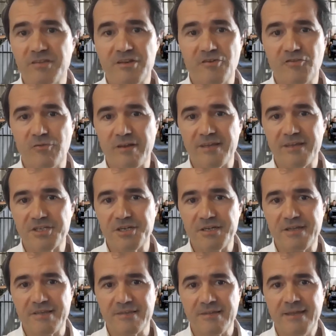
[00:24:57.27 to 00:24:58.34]

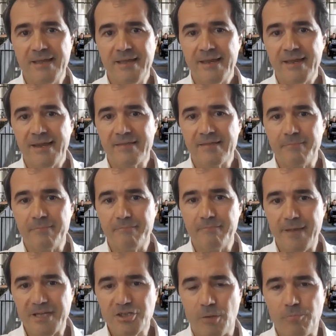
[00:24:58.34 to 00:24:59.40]
industrialization is a
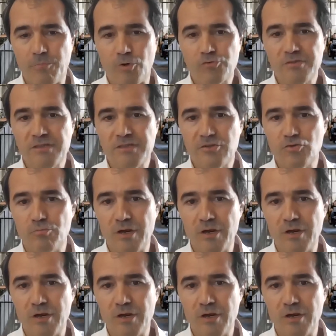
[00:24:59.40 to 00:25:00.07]
major opportunity to